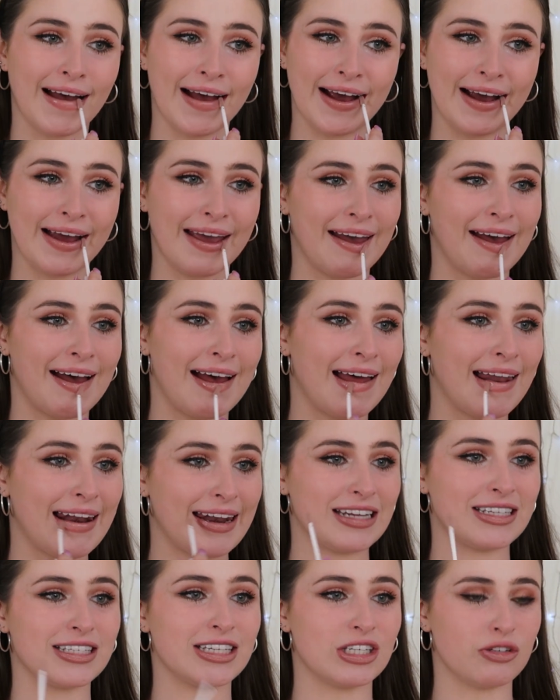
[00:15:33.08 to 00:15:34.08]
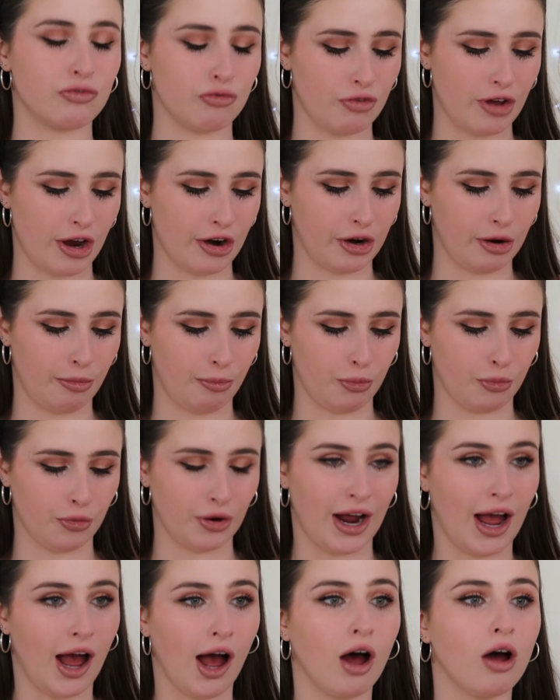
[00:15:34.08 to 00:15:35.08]
Oh yeah, this is very
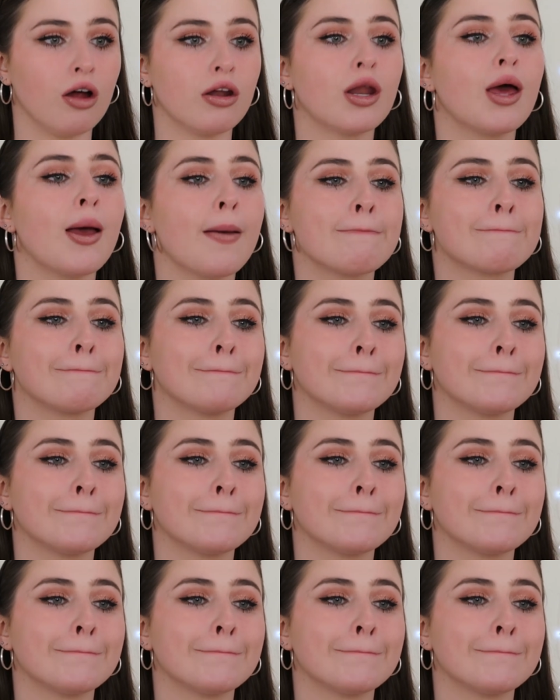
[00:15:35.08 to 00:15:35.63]
brown.